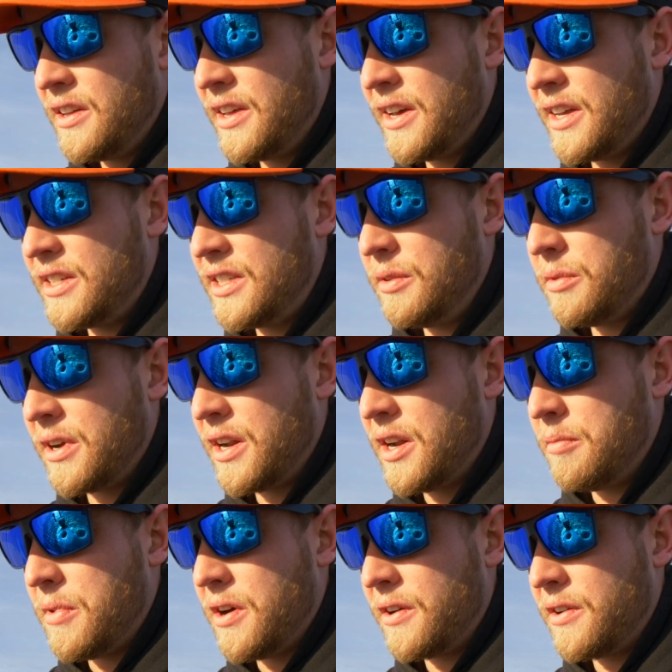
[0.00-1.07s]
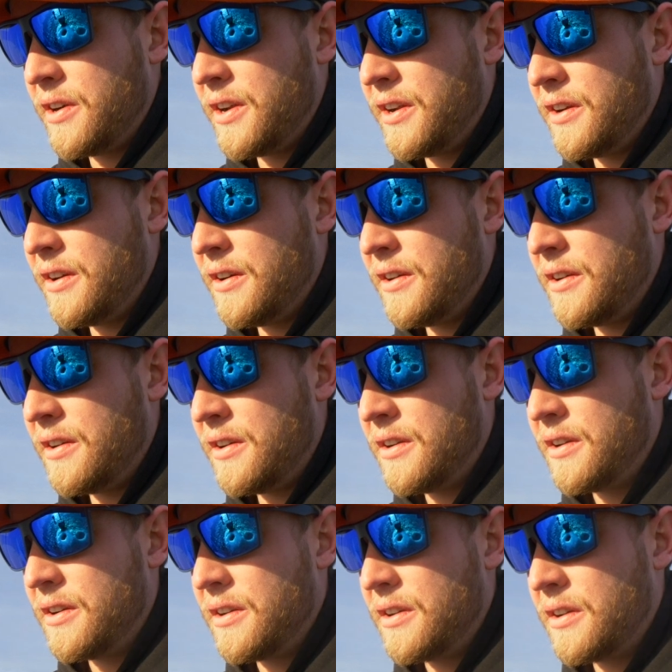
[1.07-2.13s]
yeah, see, we're getting a mark right here.
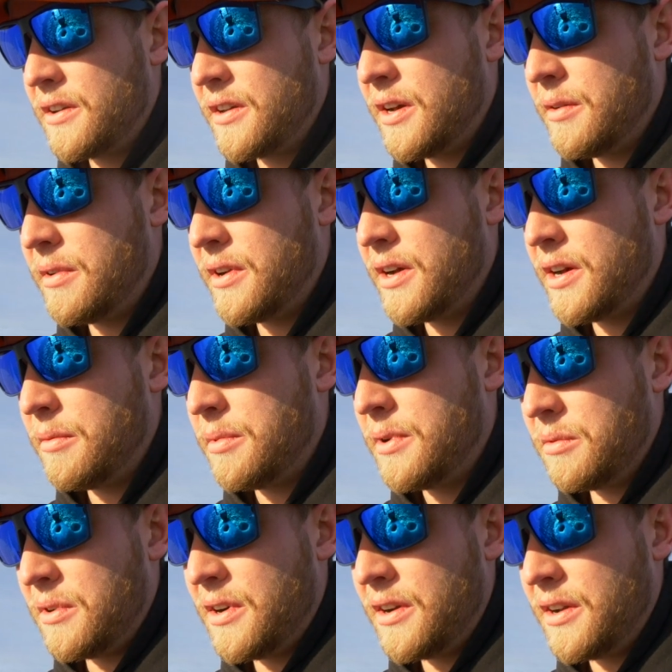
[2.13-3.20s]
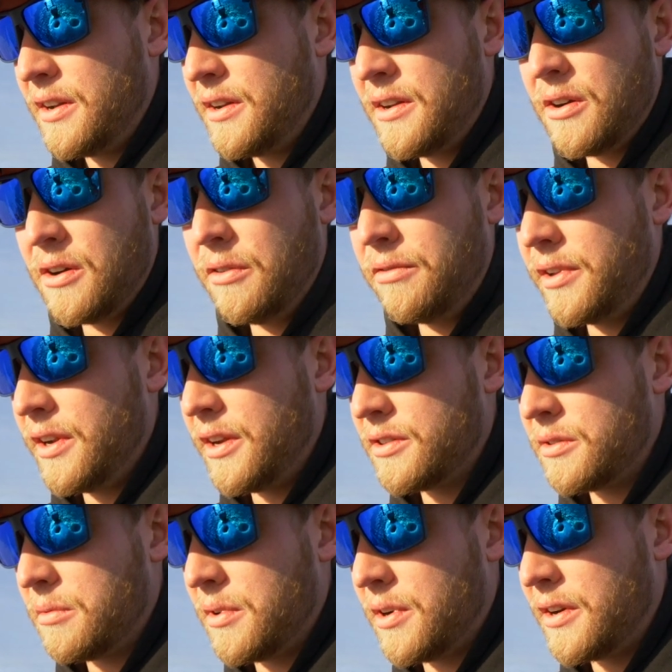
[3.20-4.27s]
Coming up, want it. Hopefully he
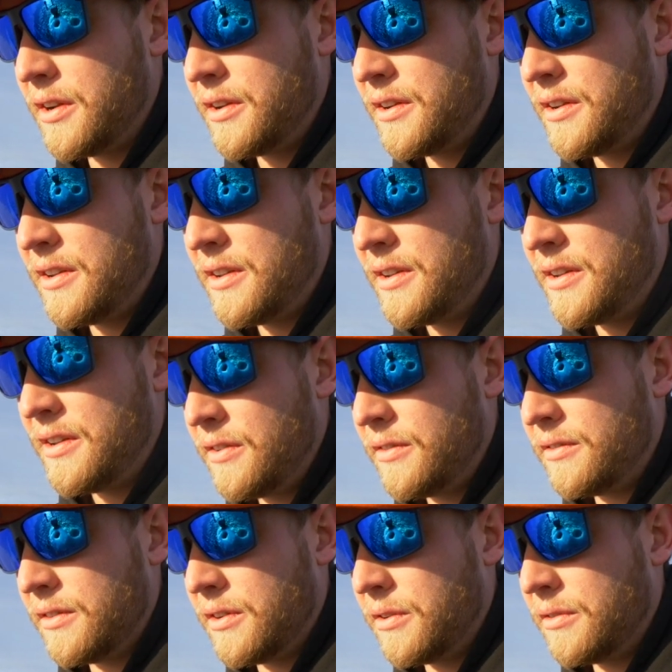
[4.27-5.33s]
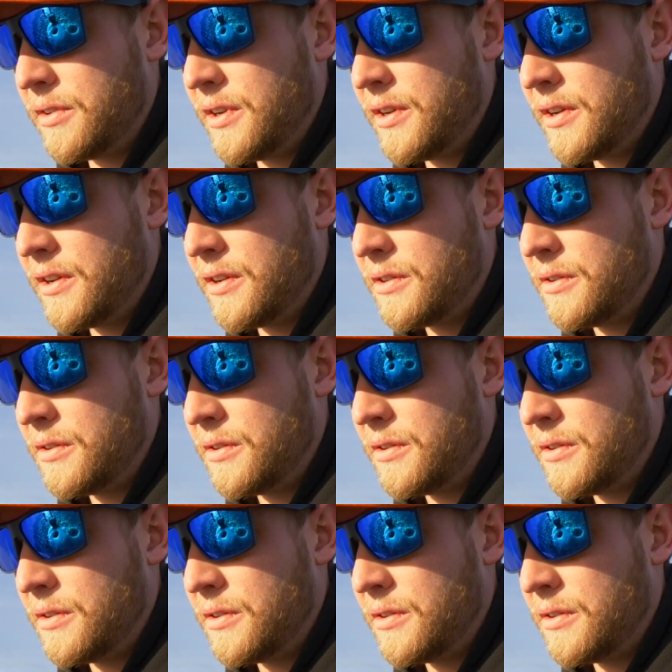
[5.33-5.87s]
doesn't want it. Hopefully he does,